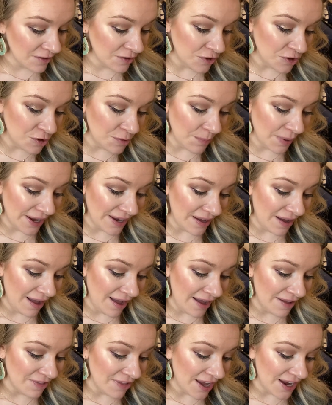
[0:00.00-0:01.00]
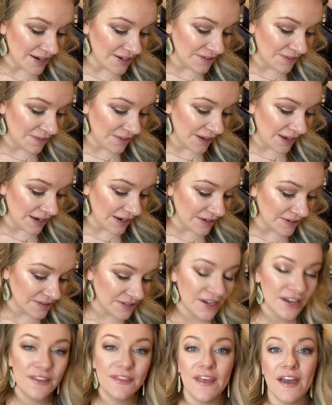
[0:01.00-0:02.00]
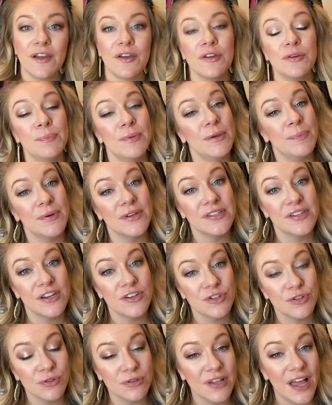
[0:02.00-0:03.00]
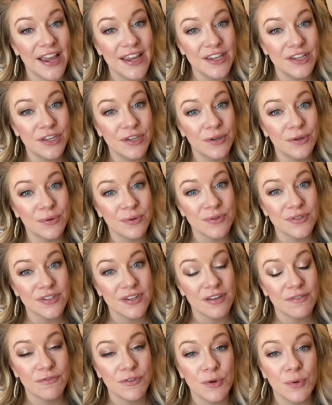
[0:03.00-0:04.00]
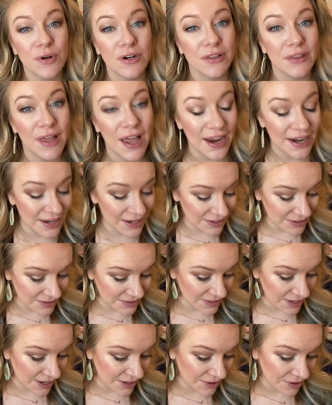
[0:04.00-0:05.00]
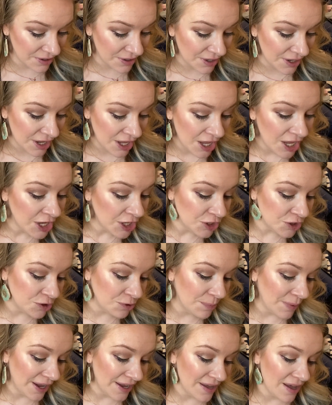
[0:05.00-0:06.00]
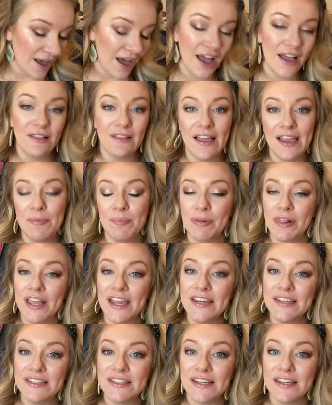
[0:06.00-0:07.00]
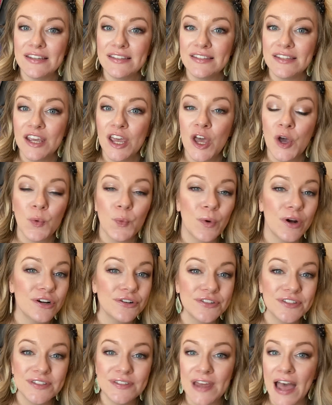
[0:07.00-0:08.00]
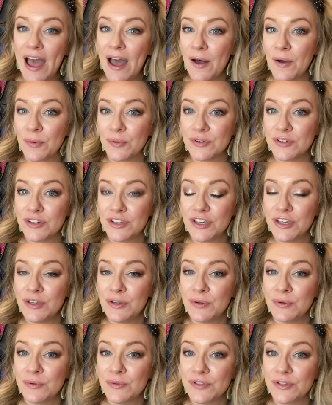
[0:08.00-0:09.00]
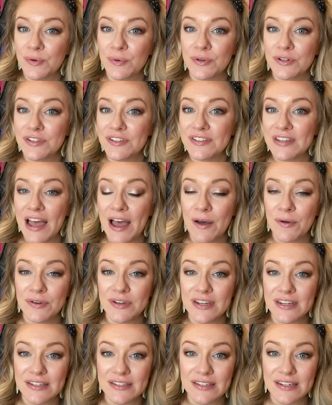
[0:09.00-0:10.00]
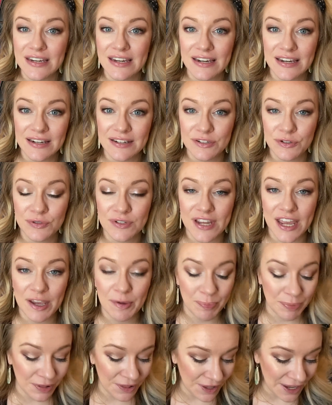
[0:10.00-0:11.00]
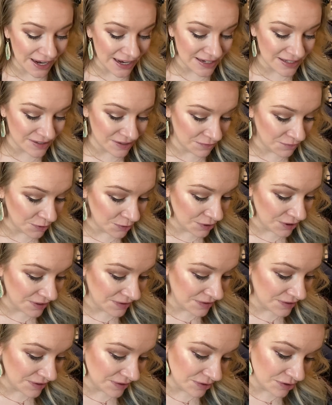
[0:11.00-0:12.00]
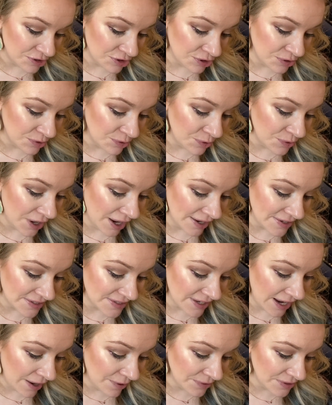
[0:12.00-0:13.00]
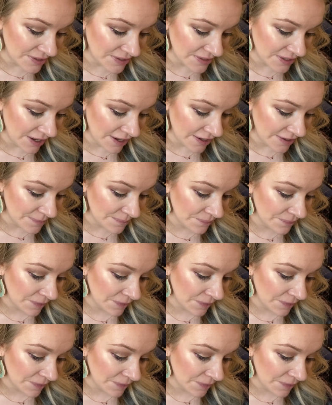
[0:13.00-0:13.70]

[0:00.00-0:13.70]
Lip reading: you might highlight things that could be potential light cues if you are a lighting designer. You might highlight places where sound cues or sound is needing to take place if you're into sound design.